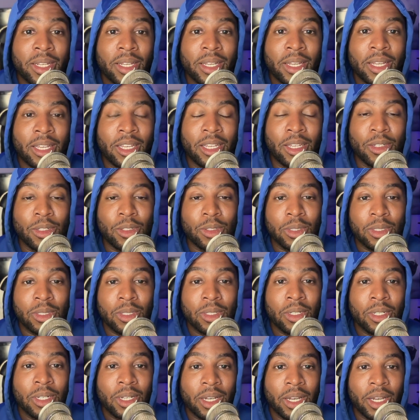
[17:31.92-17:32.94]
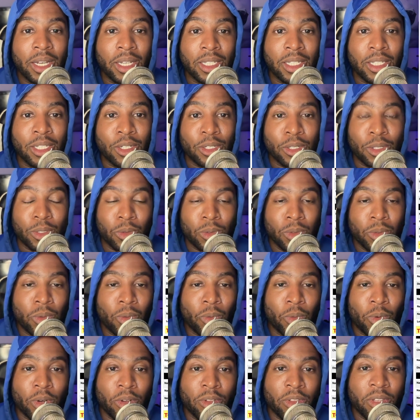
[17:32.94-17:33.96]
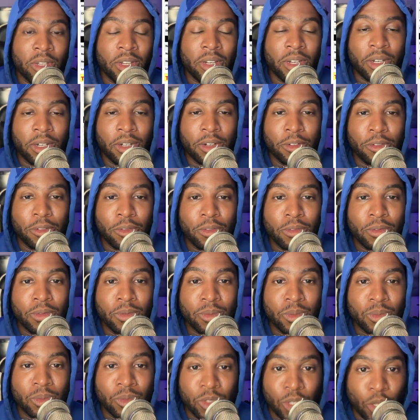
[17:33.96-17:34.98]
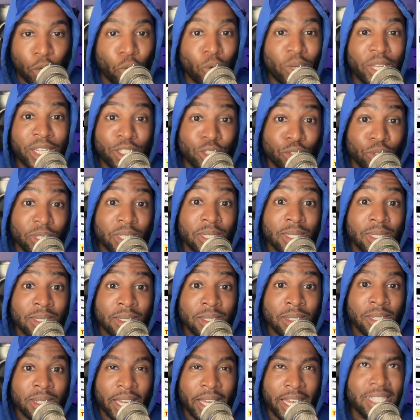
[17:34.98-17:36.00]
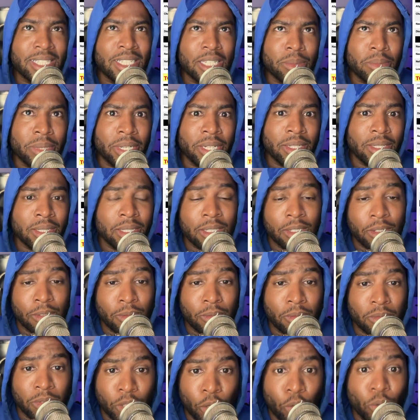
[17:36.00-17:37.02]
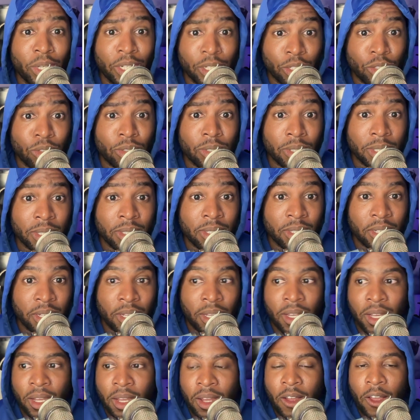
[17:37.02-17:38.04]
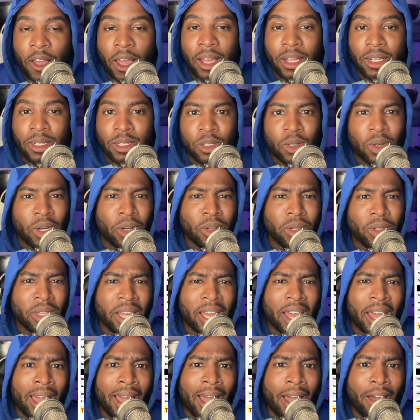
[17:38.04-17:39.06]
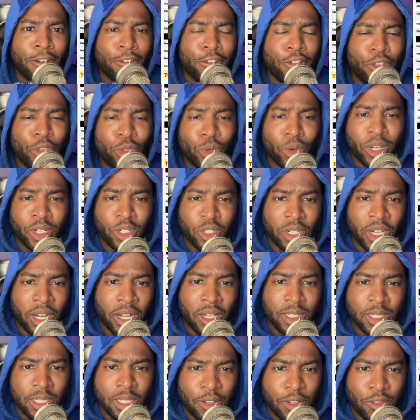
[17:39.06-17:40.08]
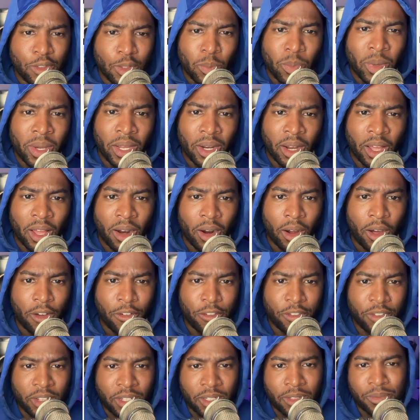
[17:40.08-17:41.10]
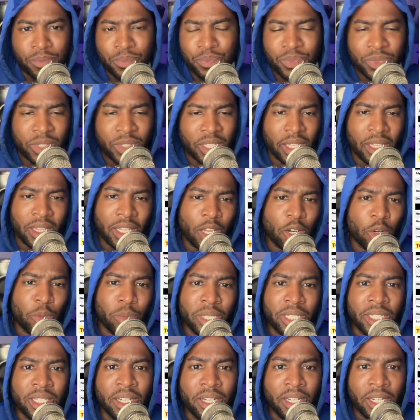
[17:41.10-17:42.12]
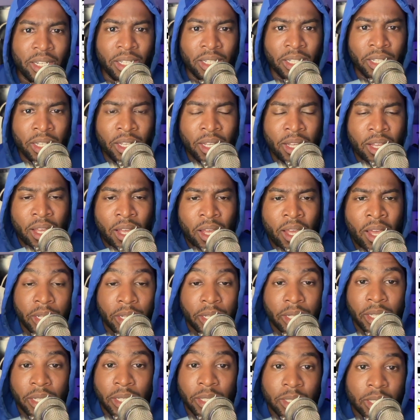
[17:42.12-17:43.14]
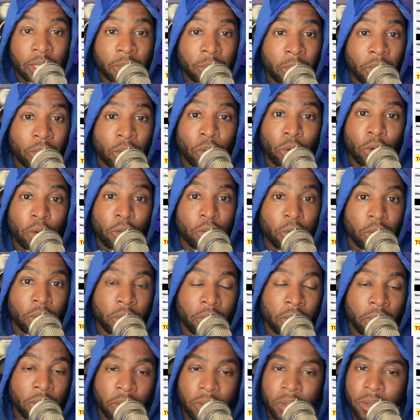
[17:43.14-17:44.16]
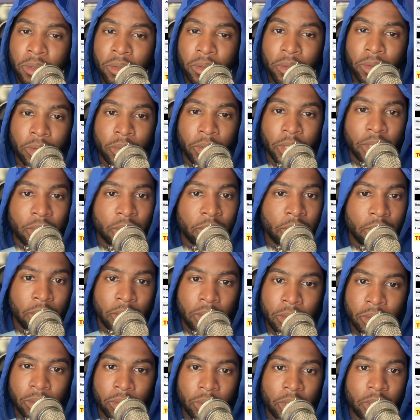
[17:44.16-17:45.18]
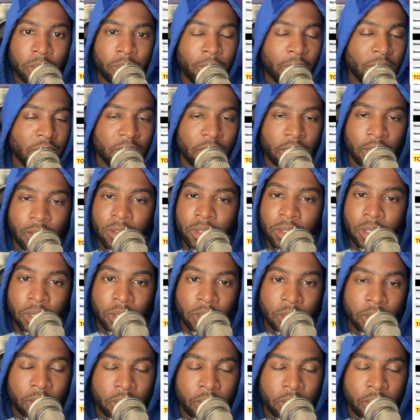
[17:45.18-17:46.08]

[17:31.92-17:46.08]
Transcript: is a year worth of no interest, 18 months of no interest. And so I only have $300 left to pay that off, and that'll be done. And next time I'll go over what's in my savings,